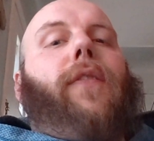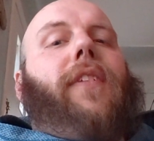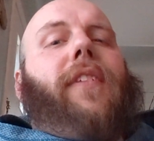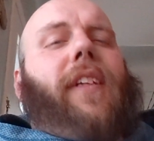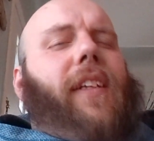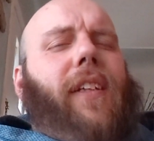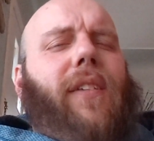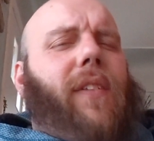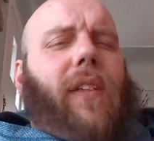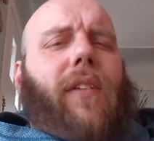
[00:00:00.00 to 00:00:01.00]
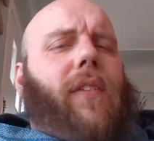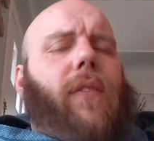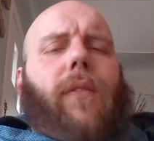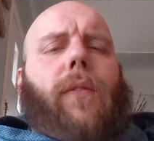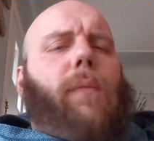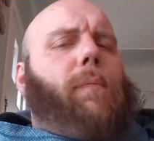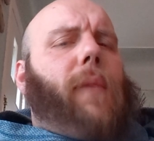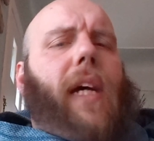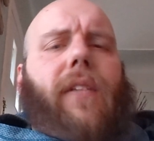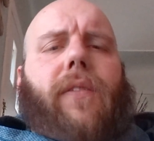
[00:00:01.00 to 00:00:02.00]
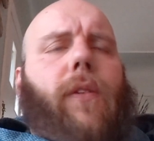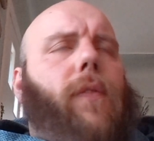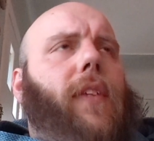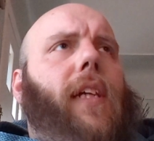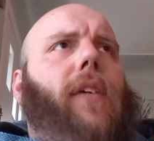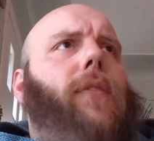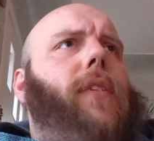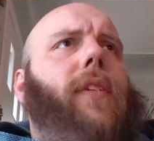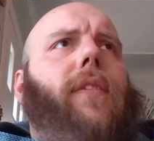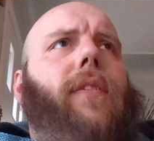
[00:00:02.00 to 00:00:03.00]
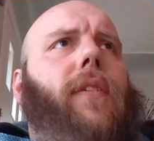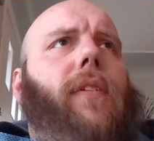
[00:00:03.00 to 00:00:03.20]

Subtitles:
Once again, he's like a master of analogies.